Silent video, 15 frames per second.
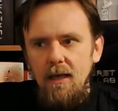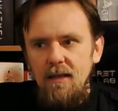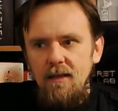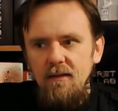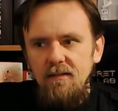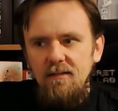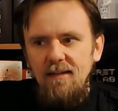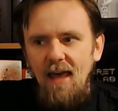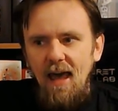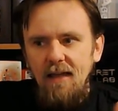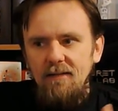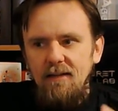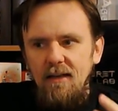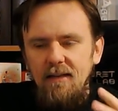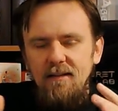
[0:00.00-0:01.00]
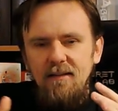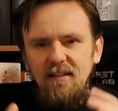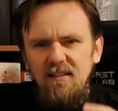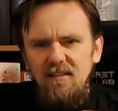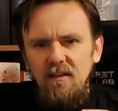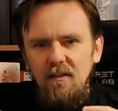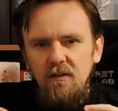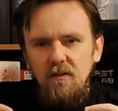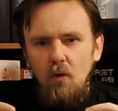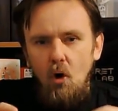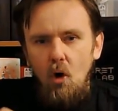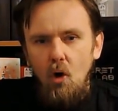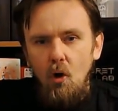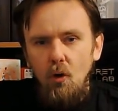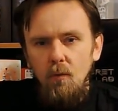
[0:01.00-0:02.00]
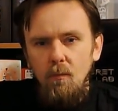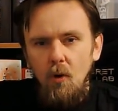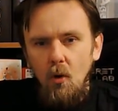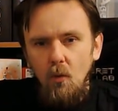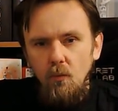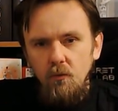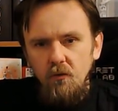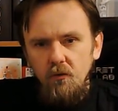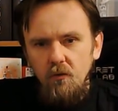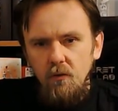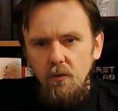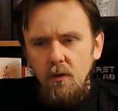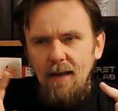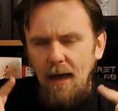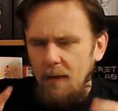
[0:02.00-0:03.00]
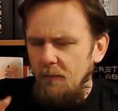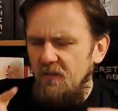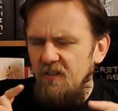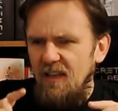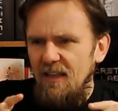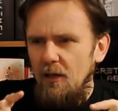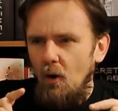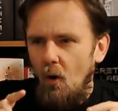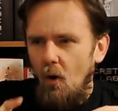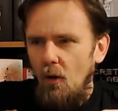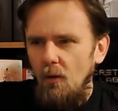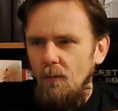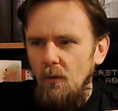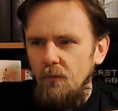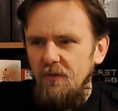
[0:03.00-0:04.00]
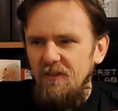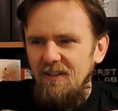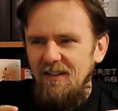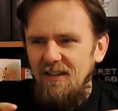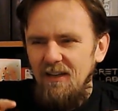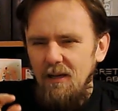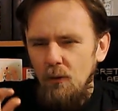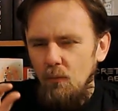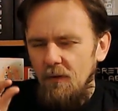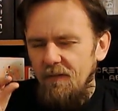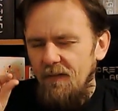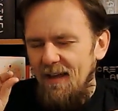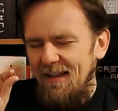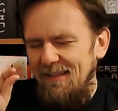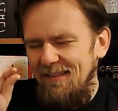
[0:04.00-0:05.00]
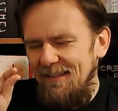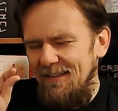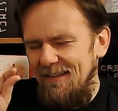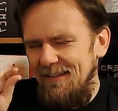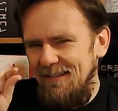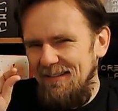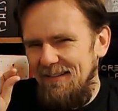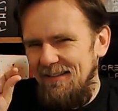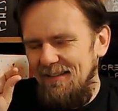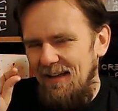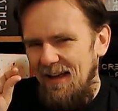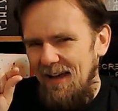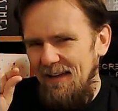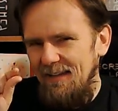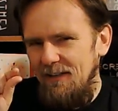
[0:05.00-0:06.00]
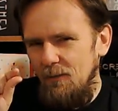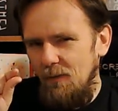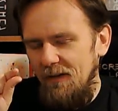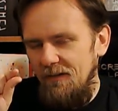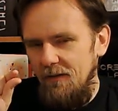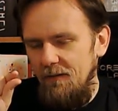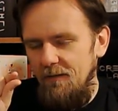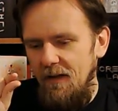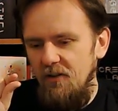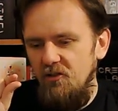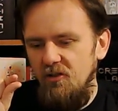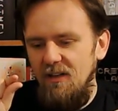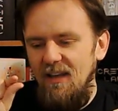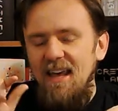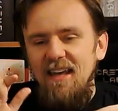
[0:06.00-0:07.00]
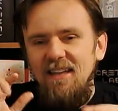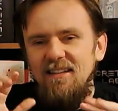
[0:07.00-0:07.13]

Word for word: is that this is almost, and I'm saying almost here with a little tiny reservation,